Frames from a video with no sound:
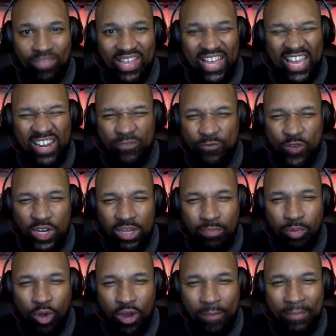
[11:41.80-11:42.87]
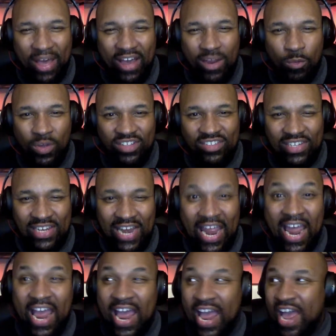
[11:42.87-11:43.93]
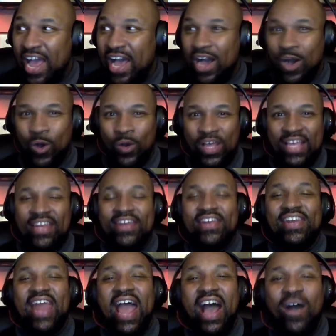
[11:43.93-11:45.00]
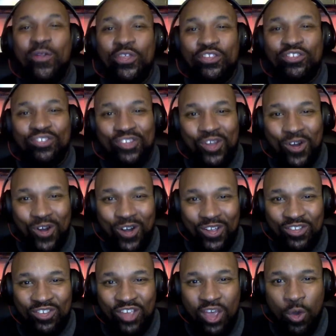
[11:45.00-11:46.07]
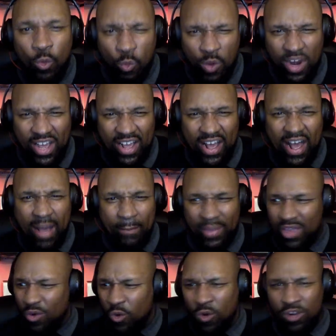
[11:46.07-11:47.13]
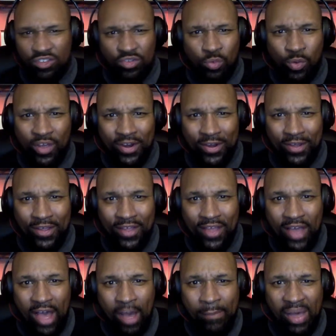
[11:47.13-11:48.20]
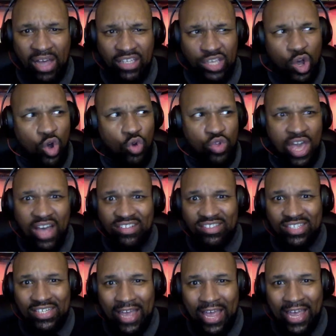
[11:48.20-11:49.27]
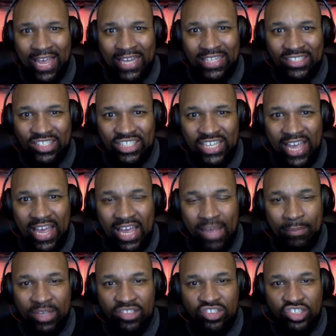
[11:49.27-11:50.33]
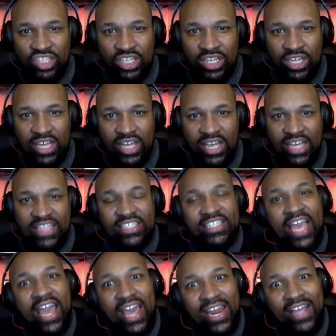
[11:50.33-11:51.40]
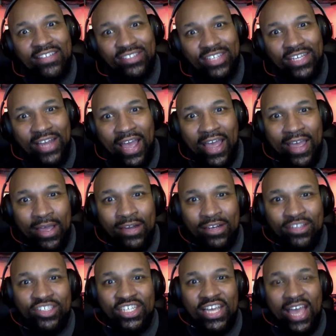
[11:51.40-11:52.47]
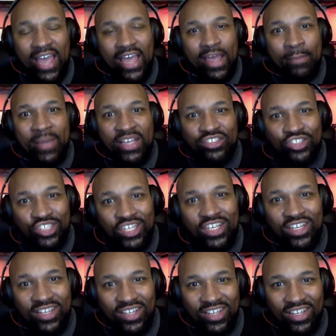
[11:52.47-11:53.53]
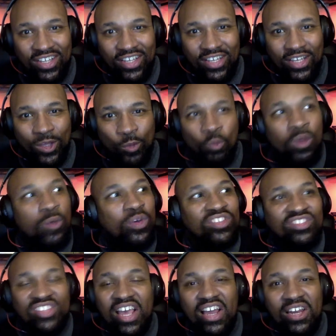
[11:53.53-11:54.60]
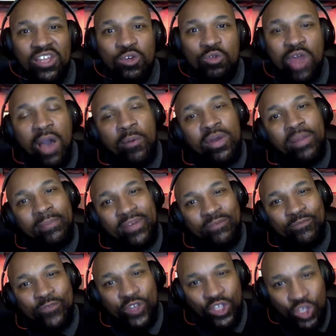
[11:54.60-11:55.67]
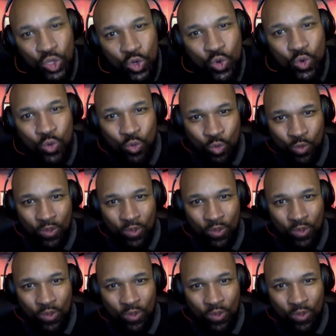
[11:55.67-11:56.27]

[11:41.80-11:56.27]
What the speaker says: And the funny part about it was now the stars want to comment on Twitter about, yo, y'all see that energy at MSG? Yeah, they see that energy at MSG. We was telling you that would have been for you.